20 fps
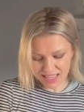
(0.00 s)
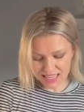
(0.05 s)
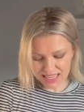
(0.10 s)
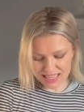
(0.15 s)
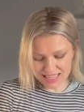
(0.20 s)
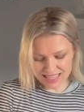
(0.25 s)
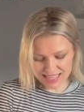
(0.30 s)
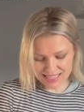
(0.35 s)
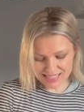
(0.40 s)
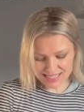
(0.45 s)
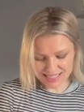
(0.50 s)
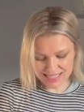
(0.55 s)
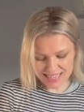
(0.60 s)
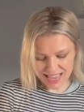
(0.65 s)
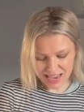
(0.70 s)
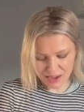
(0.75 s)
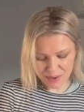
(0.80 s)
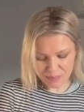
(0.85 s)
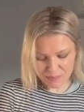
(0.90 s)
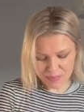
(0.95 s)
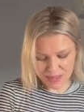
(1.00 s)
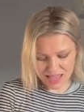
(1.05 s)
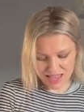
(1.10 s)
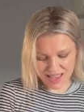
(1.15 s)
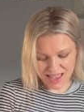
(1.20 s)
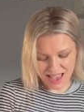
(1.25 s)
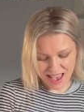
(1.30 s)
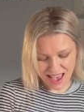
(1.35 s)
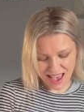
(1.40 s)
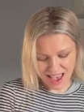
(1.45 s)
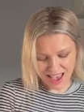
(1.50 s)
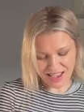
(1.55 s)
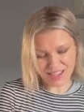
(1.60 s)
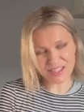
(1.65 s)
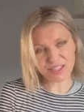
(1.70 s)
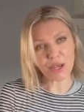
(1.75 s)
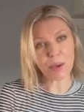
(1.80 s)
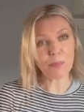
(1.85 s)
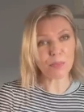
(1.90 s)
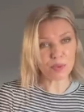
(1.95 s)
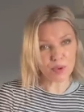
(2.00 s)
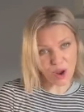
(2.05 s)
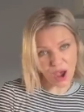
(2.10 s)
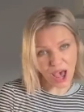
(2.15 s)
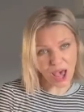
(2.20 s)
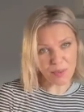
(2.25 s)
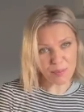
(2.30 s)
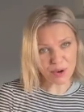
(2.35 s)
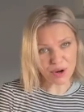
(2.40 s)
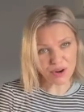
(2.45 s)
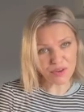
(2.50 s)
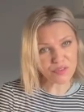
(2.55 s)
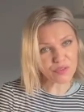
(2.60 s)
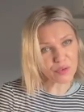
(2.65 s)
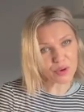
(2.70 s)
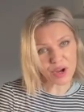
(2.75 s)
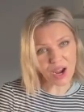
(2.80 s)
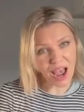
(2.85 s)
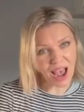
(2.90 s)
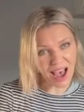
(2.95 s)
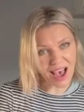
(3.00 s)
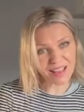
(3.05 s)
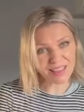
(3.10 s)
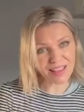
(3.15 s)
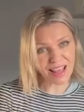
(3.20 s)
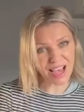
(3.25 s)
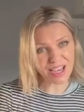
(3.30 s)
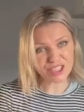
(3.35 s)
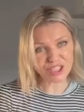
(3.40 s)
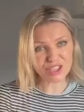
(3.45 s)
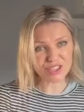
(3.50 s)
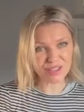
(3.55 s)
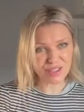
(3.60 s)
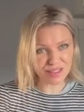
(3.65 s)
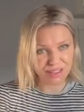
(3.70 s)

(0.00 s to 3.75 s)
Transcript: this can be as a primer for your eyelashes,